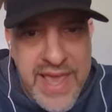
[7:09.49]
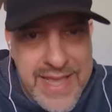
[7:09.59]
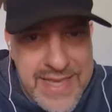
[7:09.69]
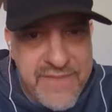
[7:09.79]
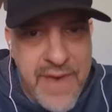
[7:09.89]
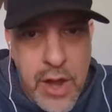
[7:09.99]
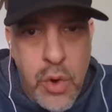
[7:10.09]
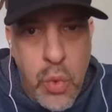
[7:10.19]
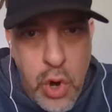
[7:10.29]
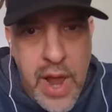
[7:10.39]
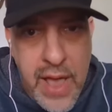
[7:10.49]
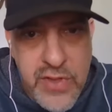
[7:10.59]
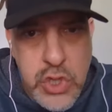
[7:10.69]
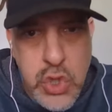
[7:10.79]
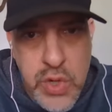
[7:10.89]
He's the final word on
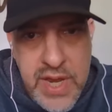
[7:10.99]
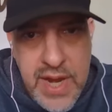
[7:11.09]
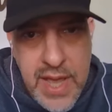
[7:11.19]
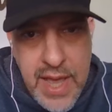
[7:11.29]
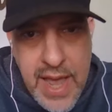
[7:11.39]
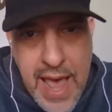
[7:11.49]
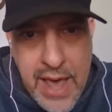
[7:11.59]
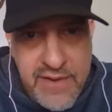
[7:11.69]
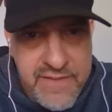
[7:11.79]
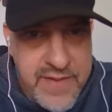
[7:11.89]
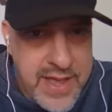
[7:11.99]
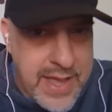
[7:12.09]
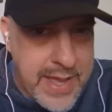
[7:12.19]
the street uh, out of. Uh,